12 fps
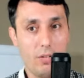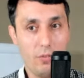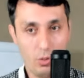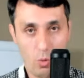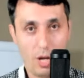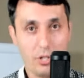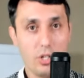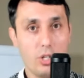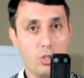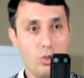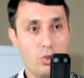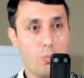it. if you're watching
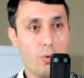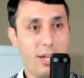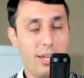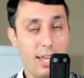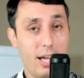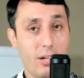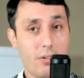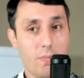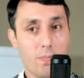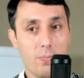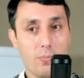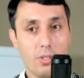on YouTube right now,
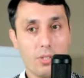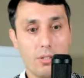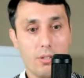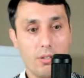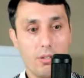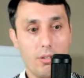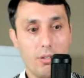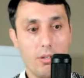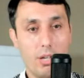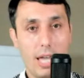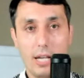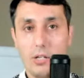
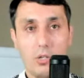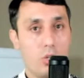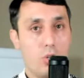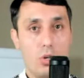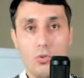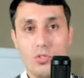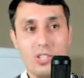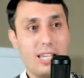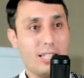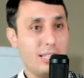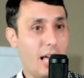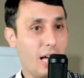and you don't
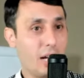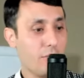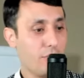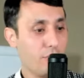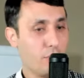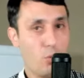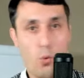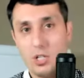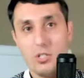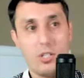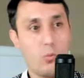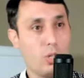see a lot of
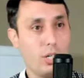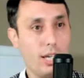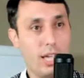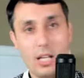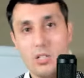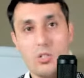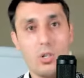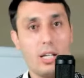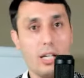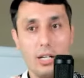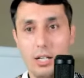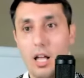questions that we're
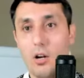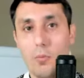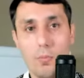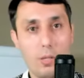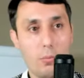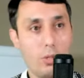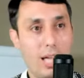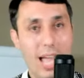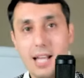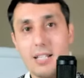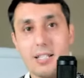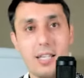answering and a lot of people
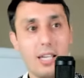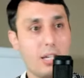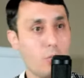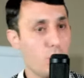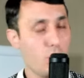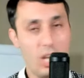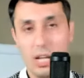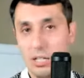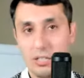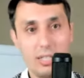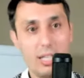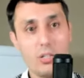asking and we're
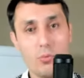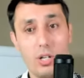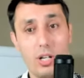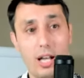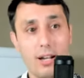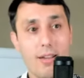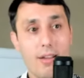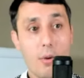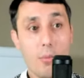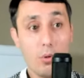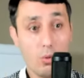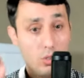sharing links whatnot
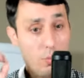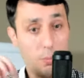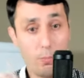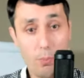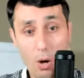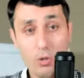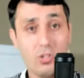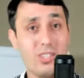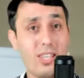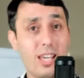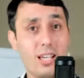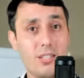but once you
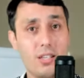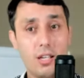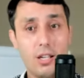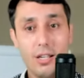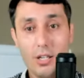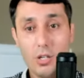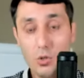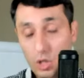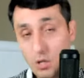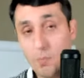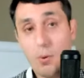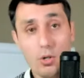post this you
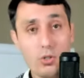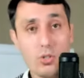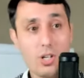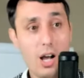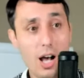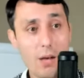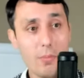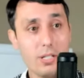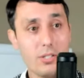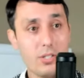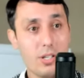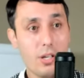can post your
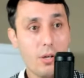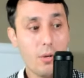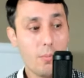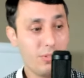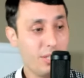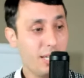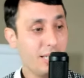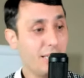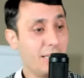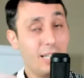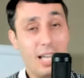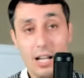comments but then a
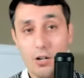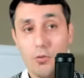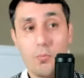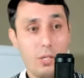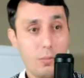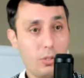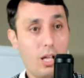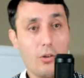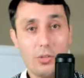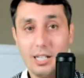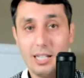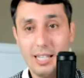lot of people
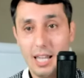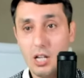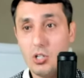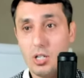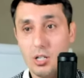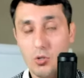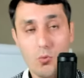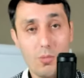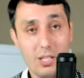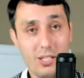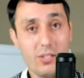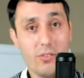out there engaging and you
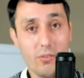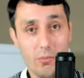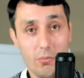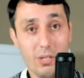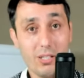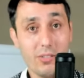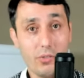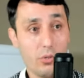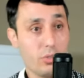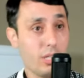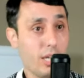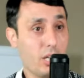missing missing
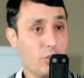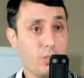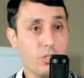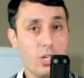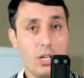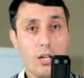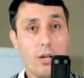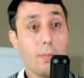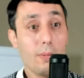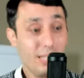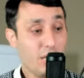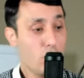those engagements
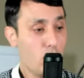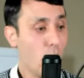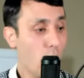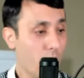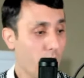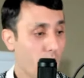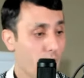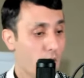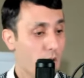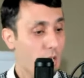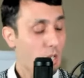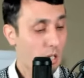please join
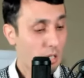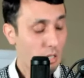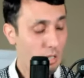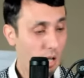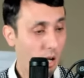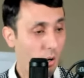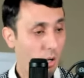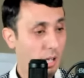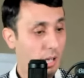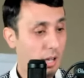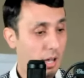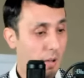so
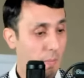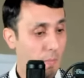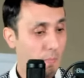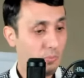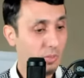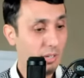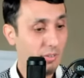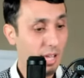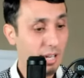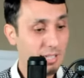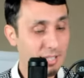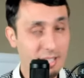um,
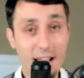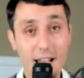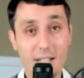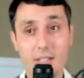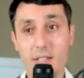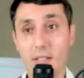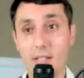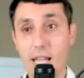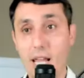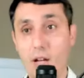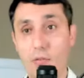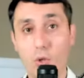that is that
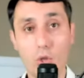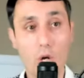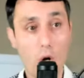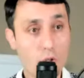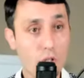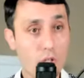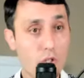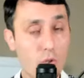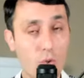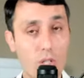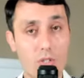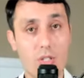and for coaching
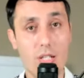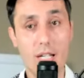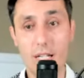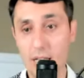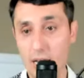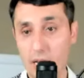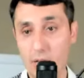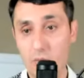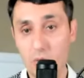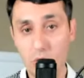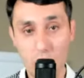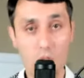students and
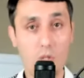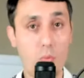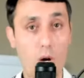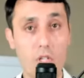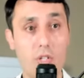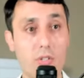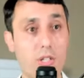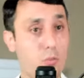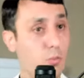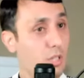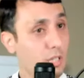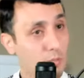again students watching
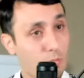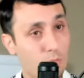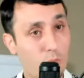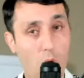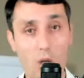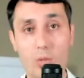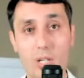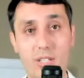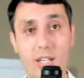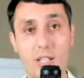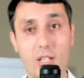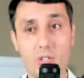this we always
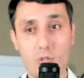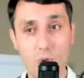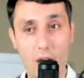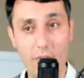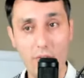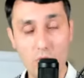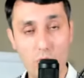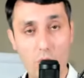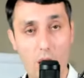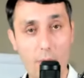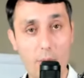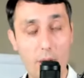say this you have
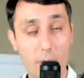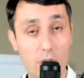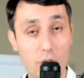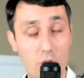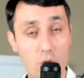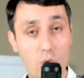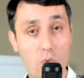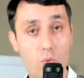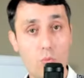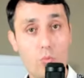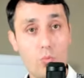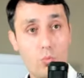two i mean two
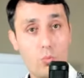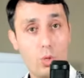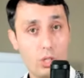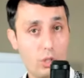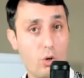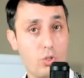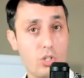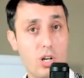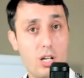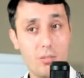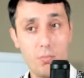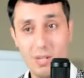weekly coaching
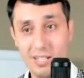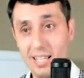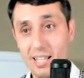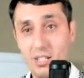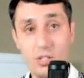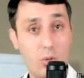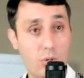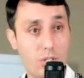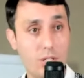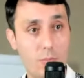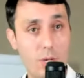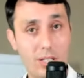calls mondays and
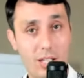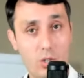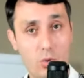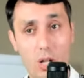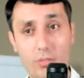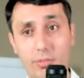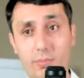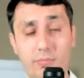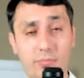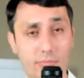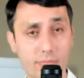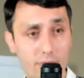thursdays mondays 12
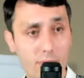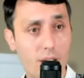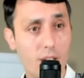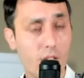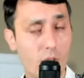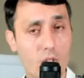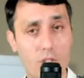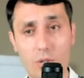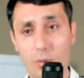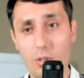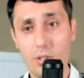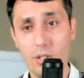thursdays
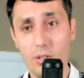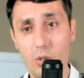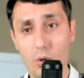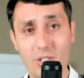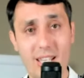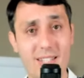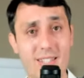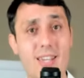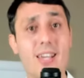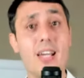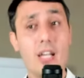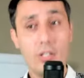3 thursdays
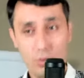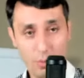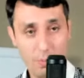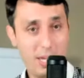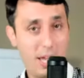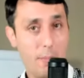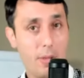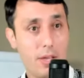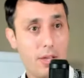3 p.m